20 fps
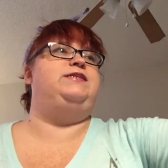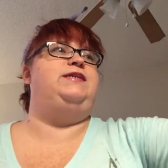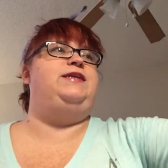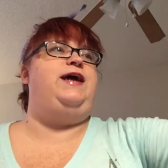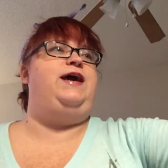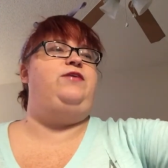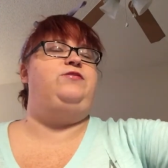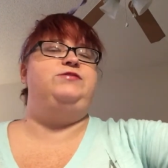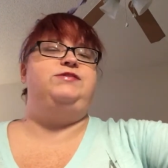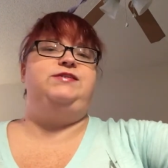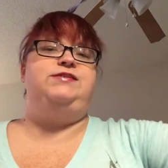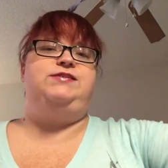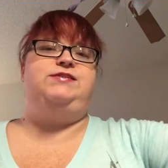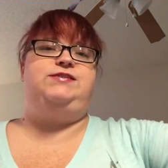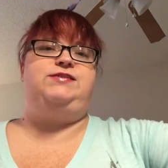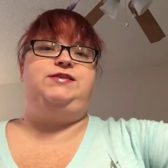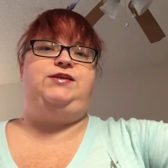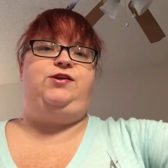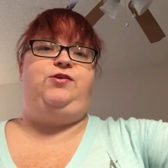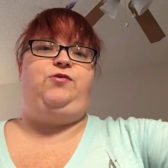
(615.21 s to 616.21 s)
And now
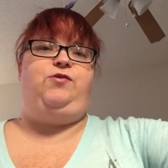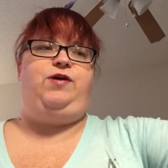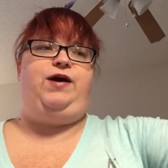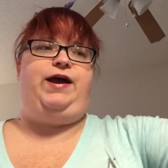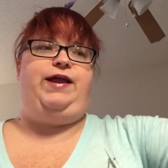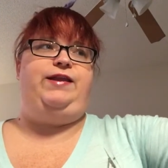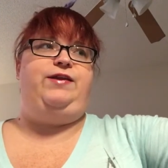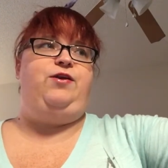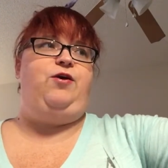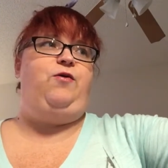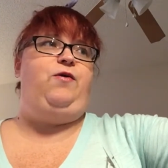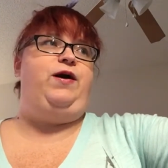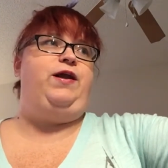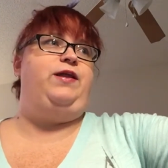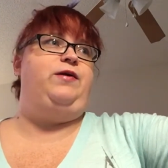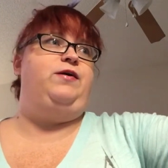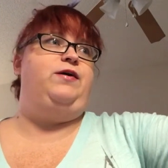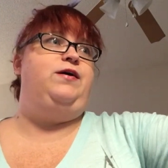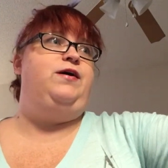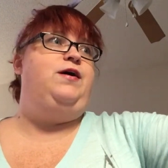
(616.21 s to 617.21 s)
since, you know, I know how
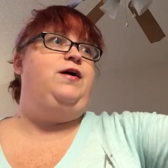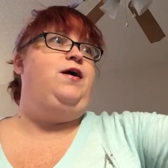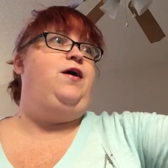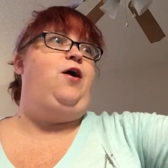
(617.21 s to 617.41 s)
to